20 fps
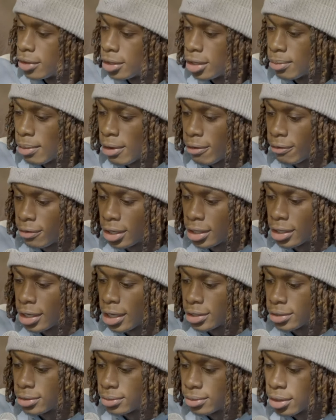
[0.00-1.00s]
I feel like
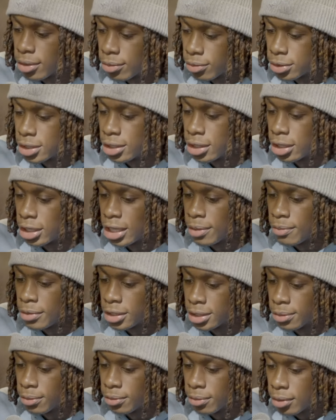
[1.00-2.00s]
that's what's going to lead me
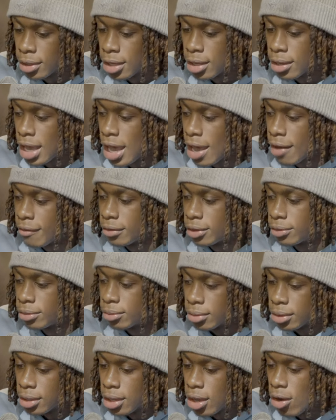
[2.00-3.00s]
to
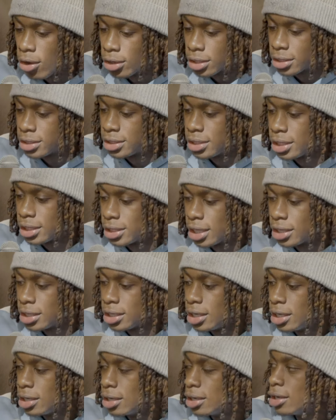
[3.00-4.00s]
having all the success I
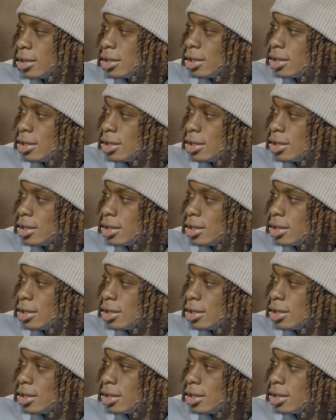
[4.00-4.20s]
need in the